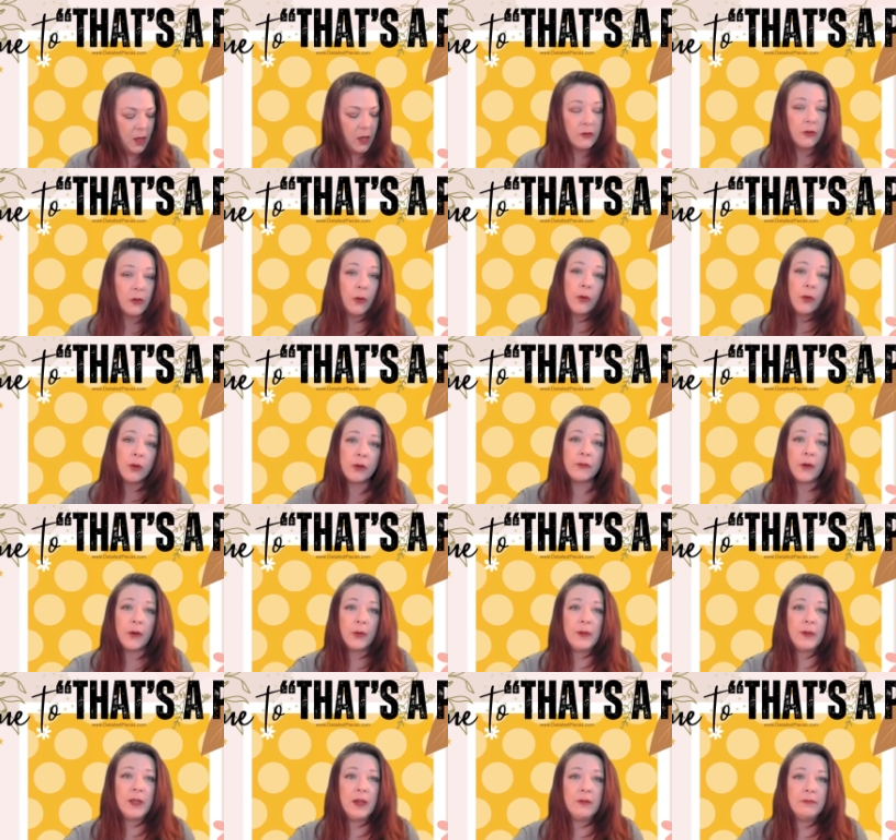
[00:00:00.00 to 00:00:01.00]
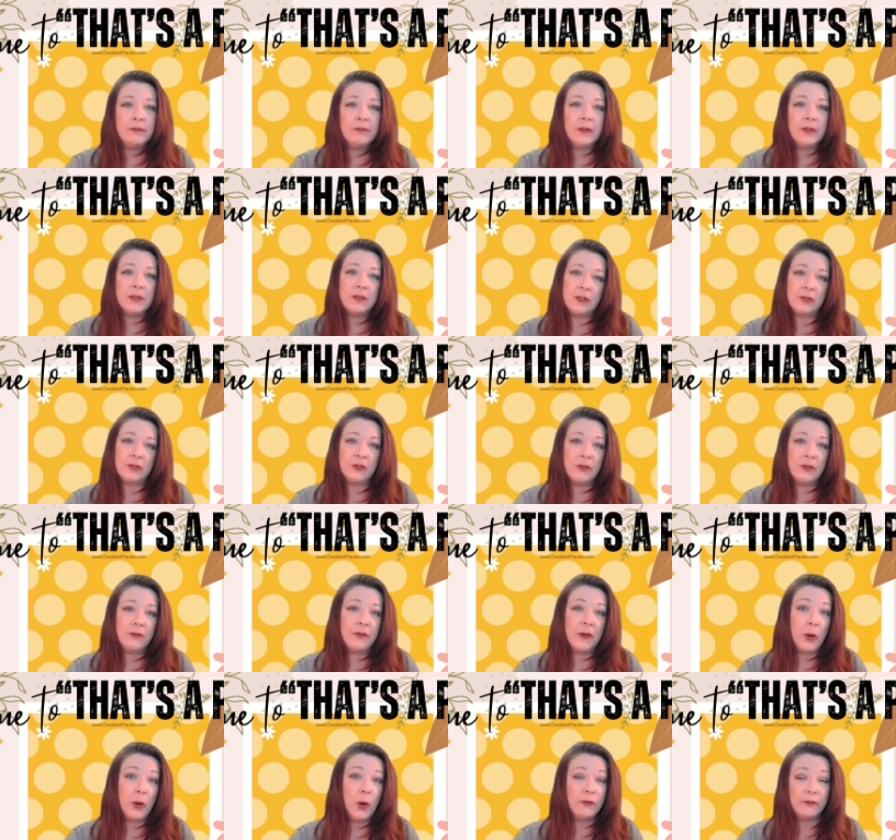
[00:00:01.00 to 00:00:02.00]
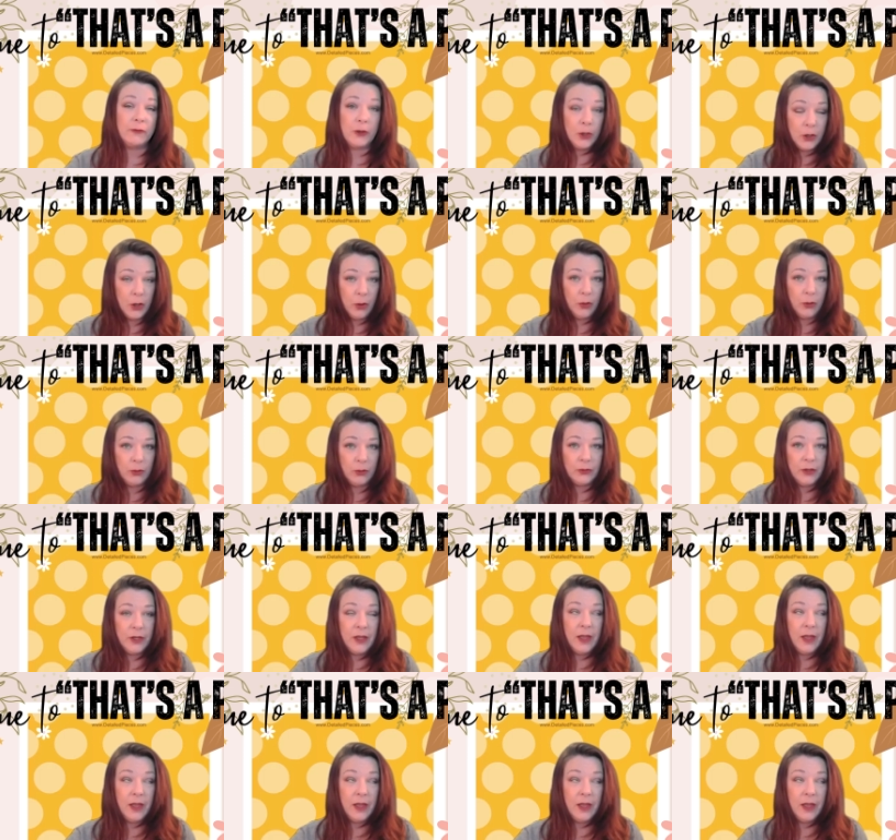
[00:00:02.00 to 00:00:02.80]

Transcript: So, aurophobia is actually the fear of gold,